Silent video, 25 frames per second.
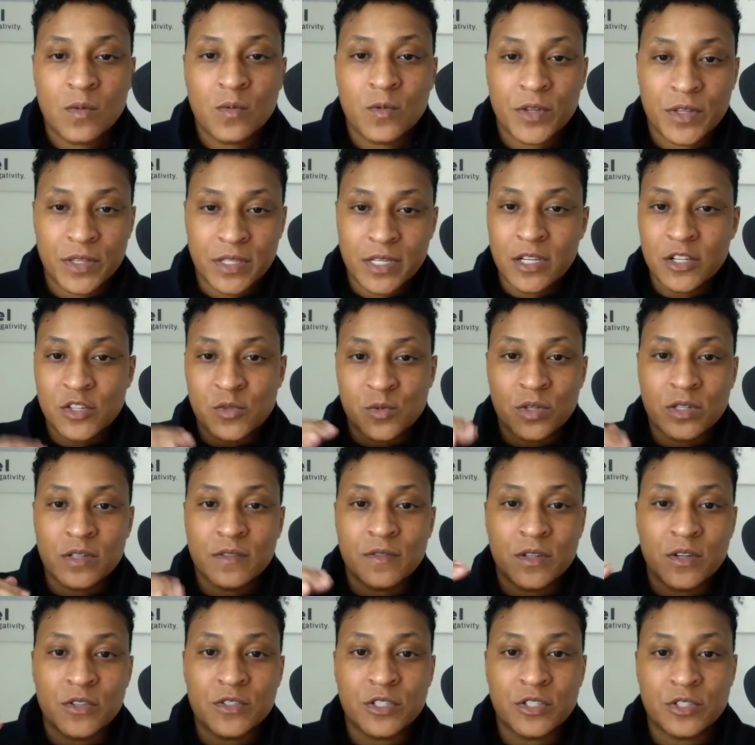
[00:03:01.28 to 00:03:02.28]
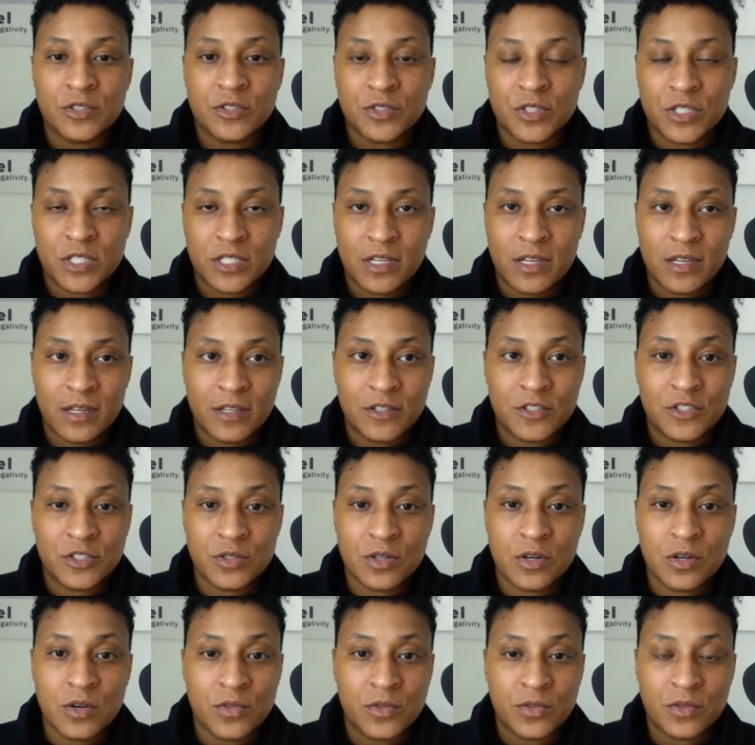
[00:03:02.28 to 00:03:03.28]
with each one of those, as you'll see as
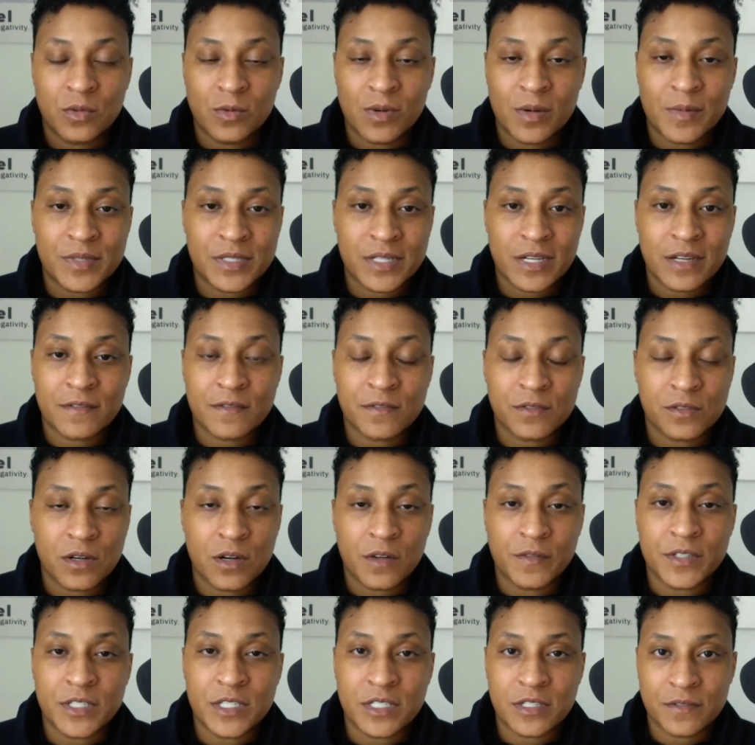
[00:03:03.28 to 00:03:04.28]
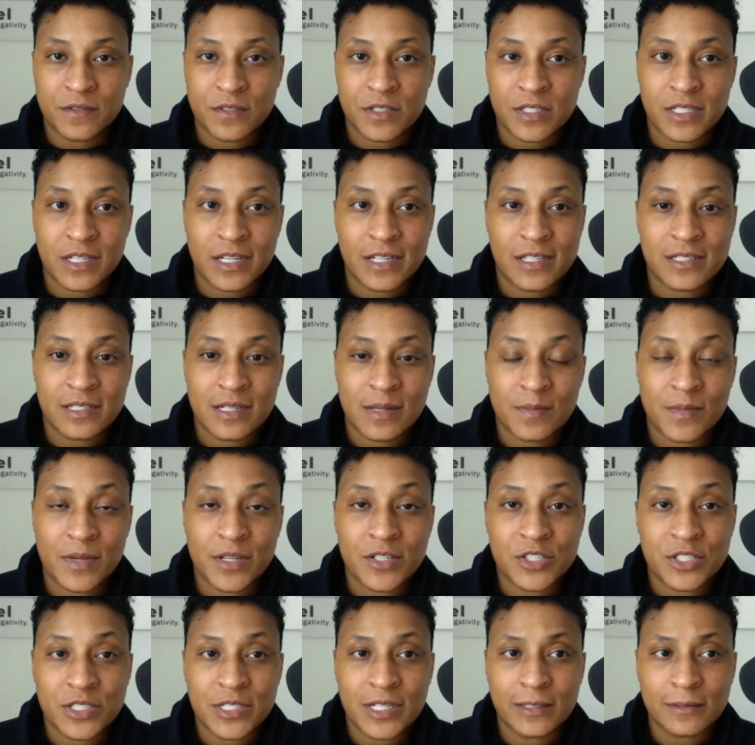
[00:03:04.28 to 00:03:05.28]
you go through the website for all these different sites that I'm
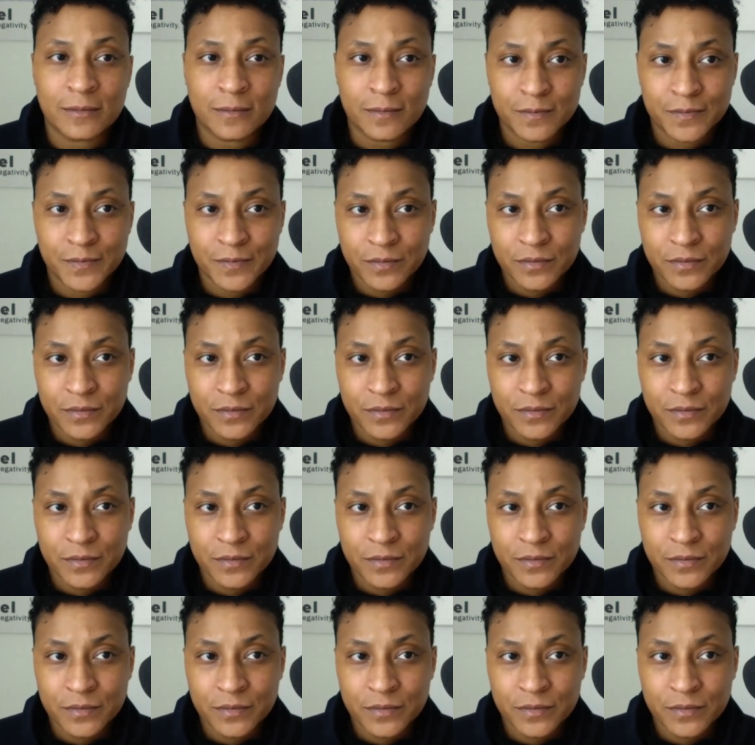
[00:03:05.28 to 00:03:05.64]
mentioning,